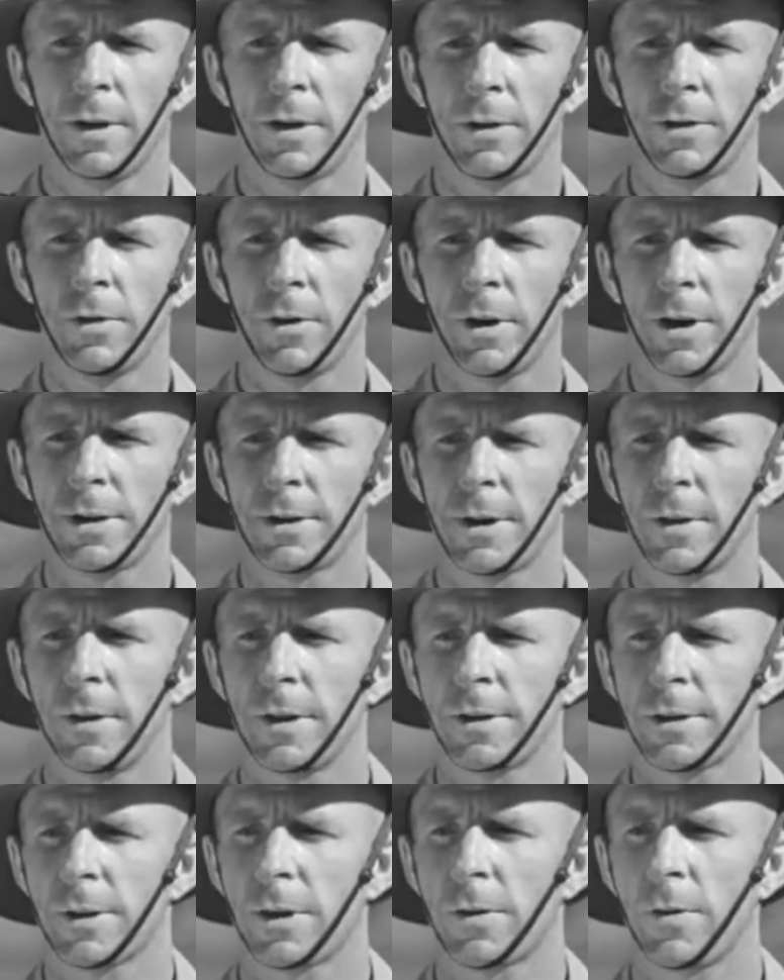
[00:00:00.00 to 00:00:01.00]
then join us
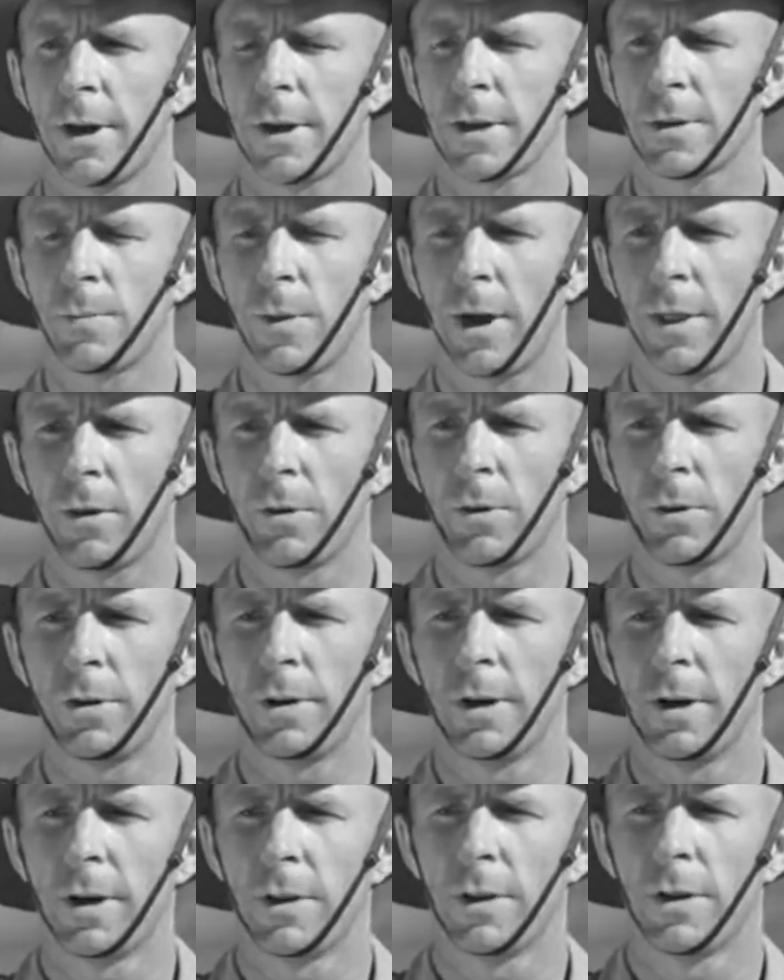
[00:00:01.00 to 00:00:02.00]
in this, the greatest
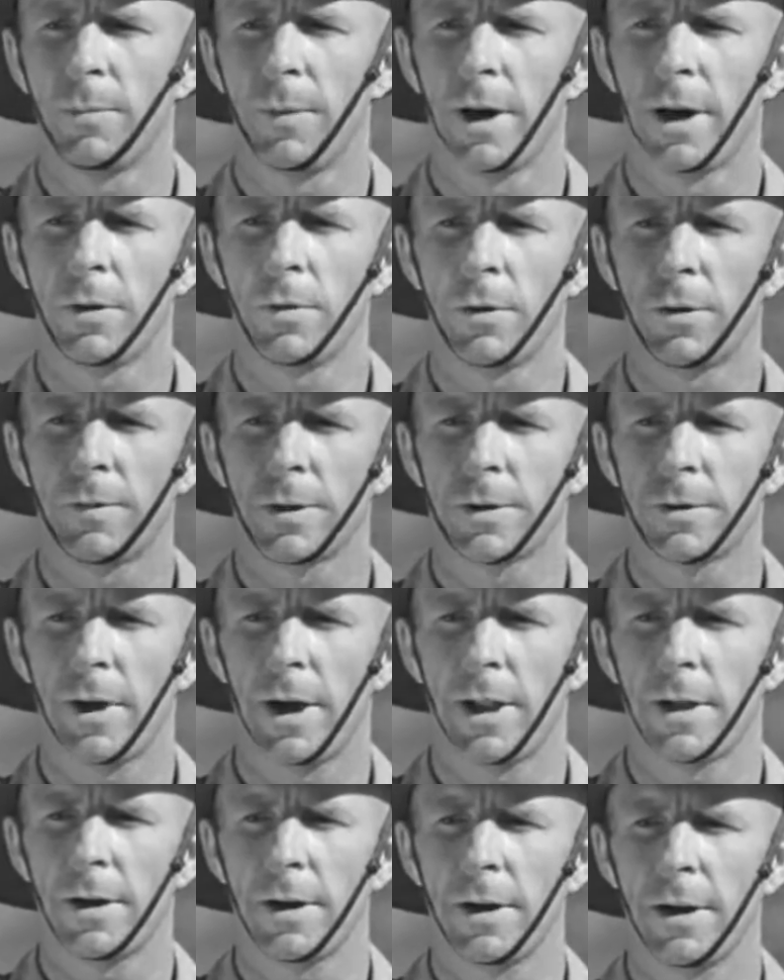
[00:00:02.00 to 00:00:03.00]
brotherhood that manhood of
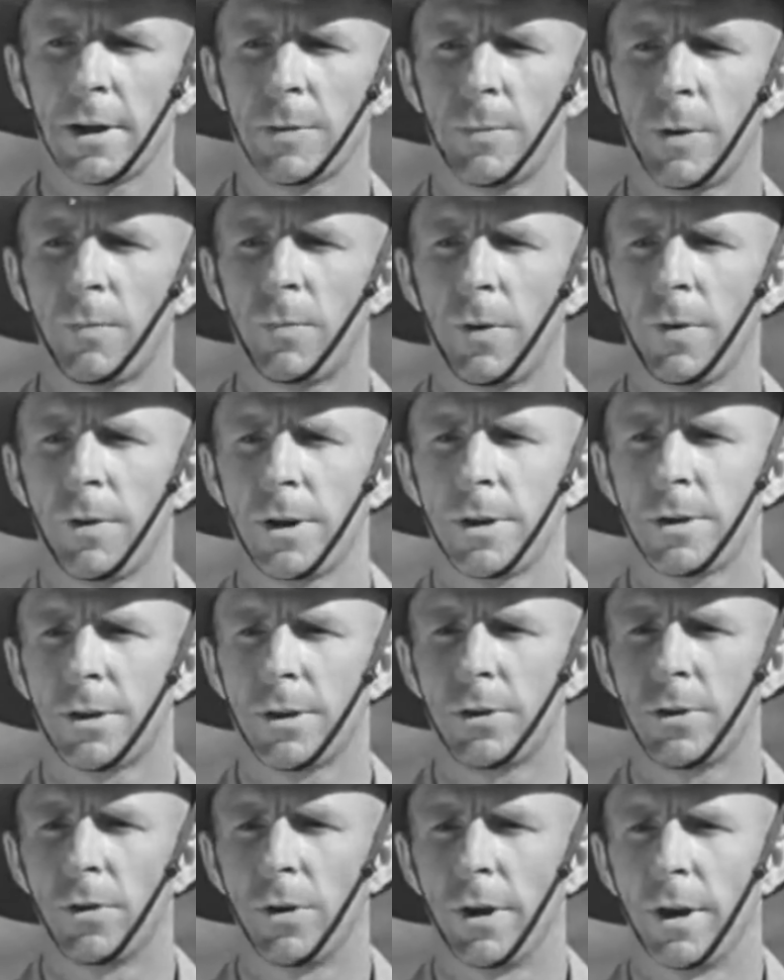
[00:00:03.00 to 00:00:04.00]
Australia has been
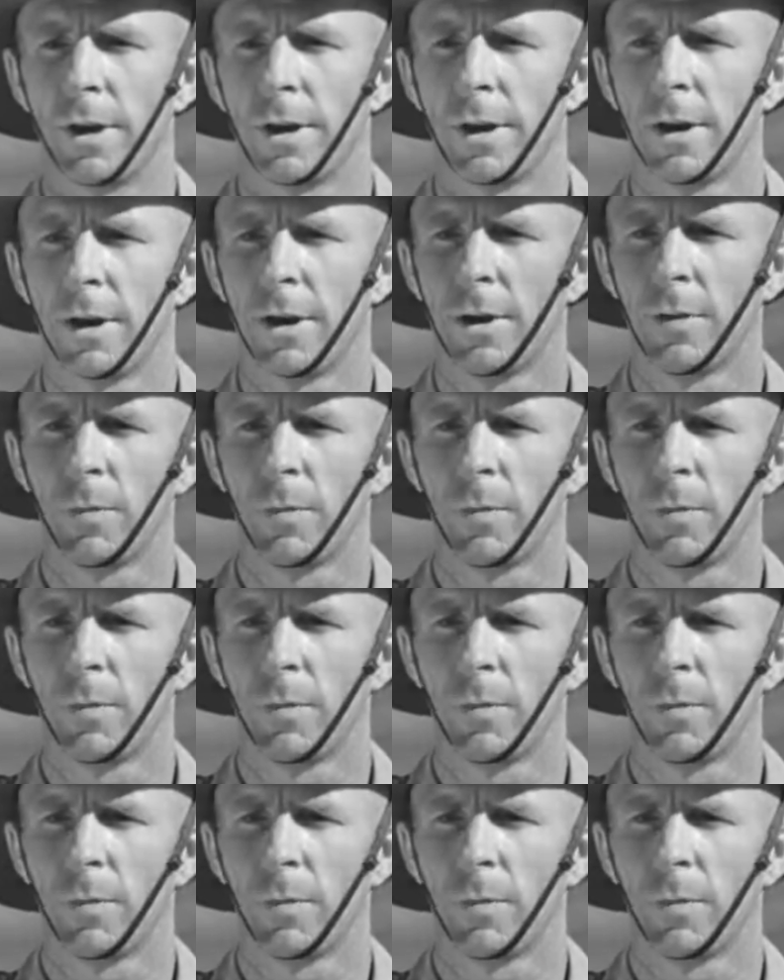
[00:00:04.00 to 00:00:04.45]
privileged to join.